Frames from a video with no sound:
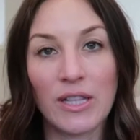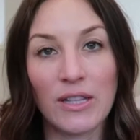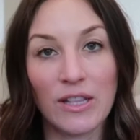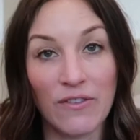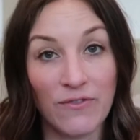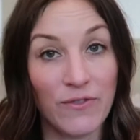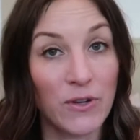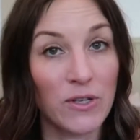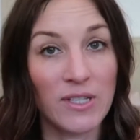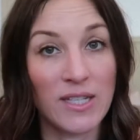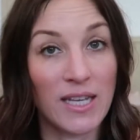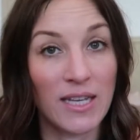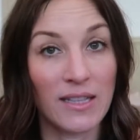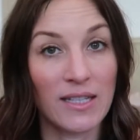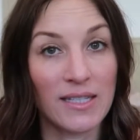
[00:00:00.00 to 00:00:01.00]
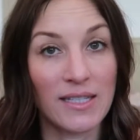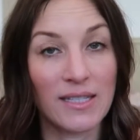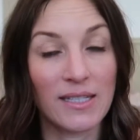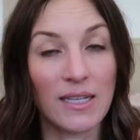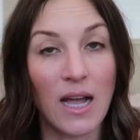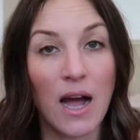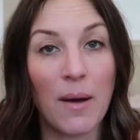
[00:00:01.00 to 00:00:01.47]
the first thing
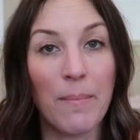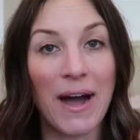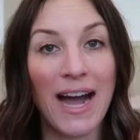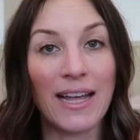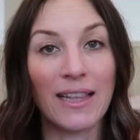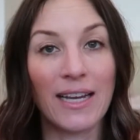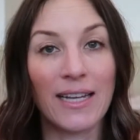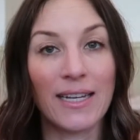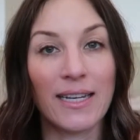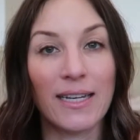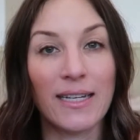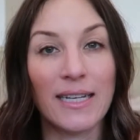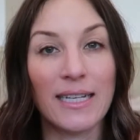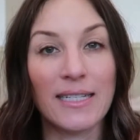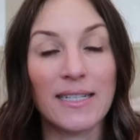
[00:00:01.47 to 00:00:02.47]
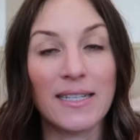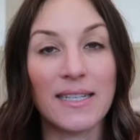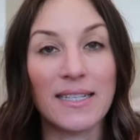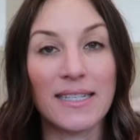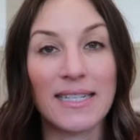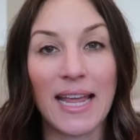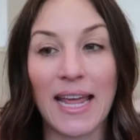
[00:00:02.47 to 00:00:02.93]
that's highlighted is the
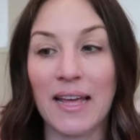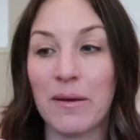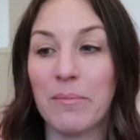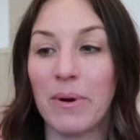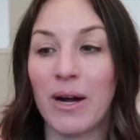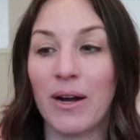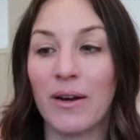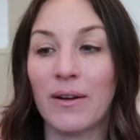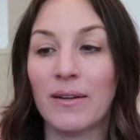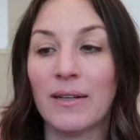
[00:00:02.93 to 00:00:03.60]
scan bar.